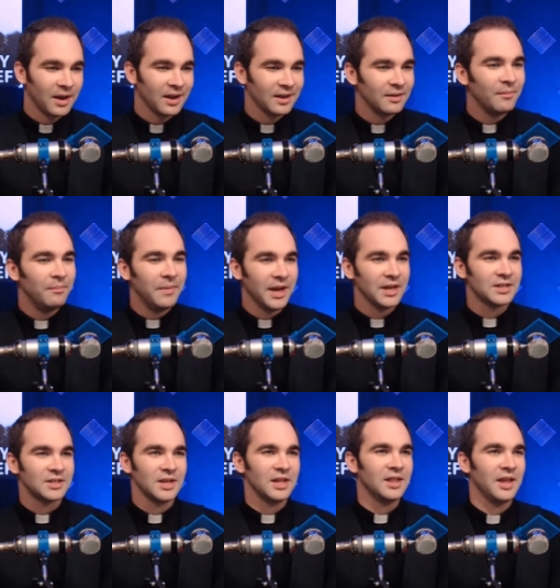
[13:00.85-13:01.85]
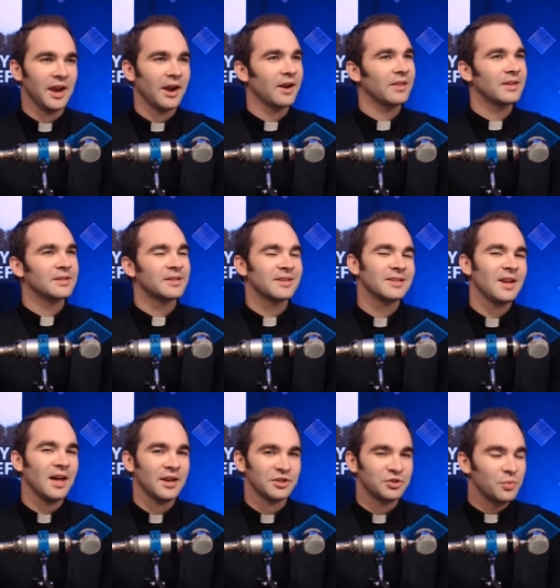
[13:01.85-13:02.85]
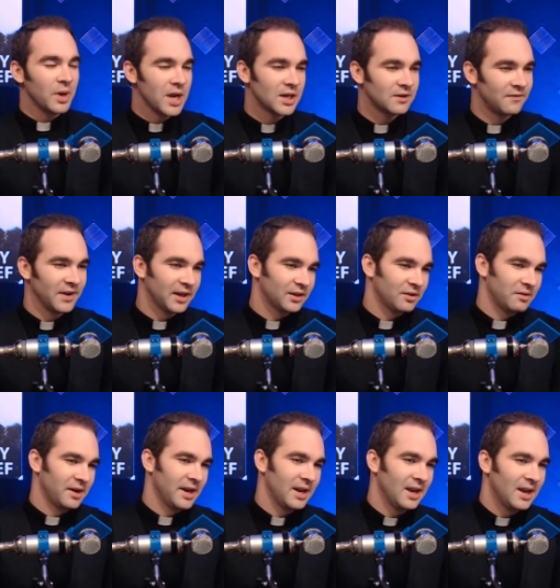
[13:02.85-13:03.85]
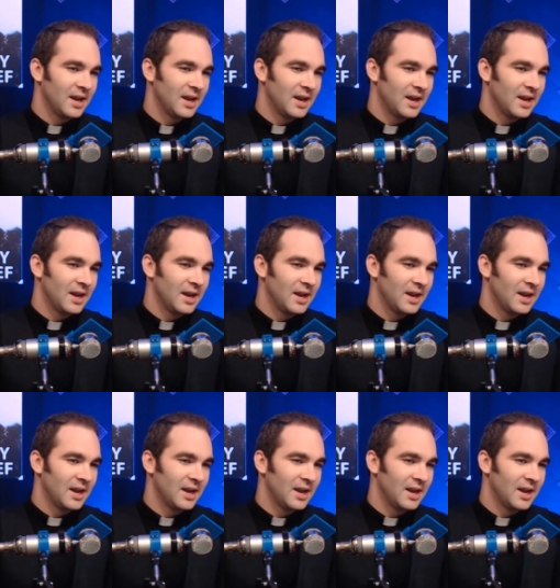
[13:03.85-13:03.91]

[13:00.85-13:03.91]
mixed in there. This is not a sweet victory.